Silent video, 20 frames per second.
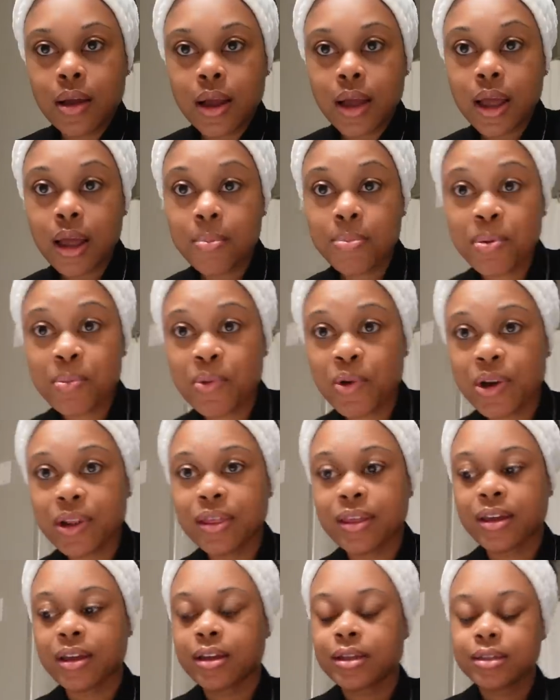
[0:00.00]
couple more
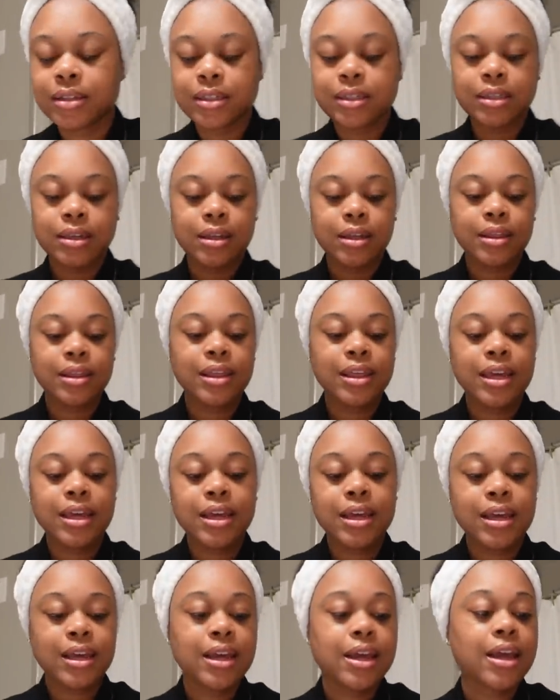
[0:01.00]
things.
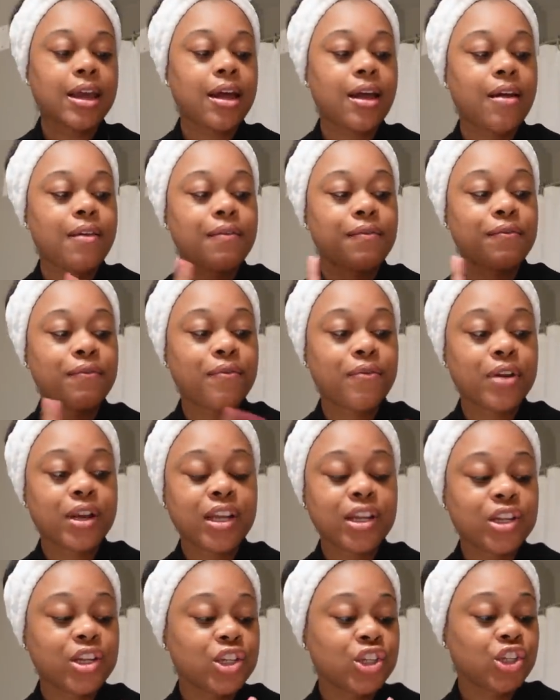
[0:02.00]
The
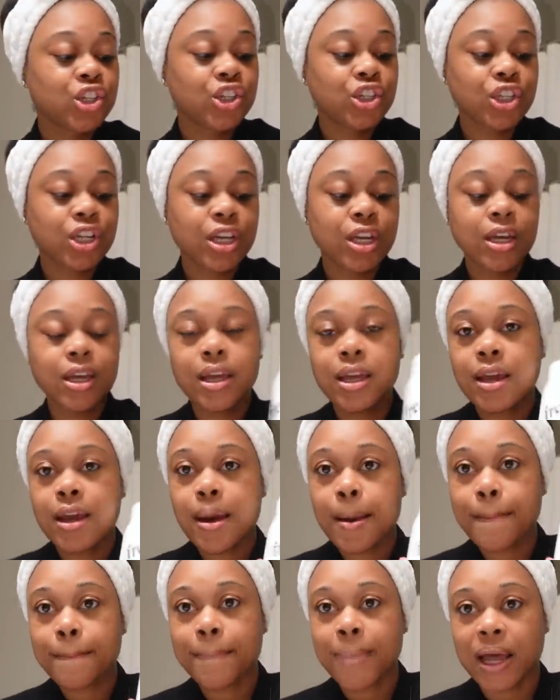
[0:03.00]

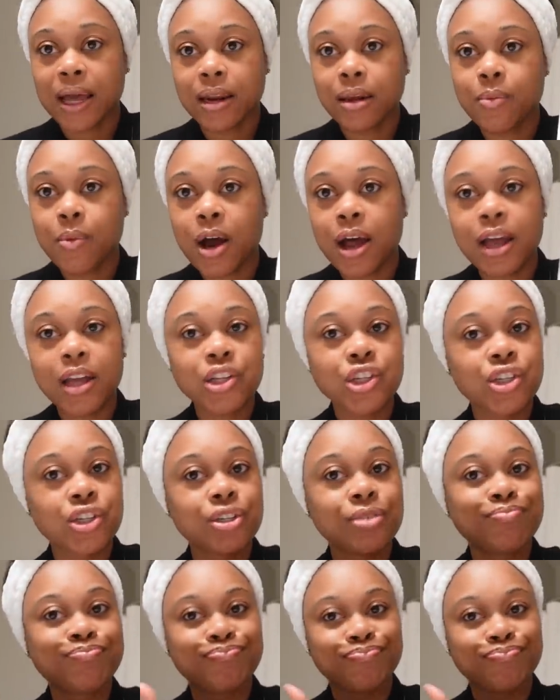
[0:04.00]
Frenshe Body Wash,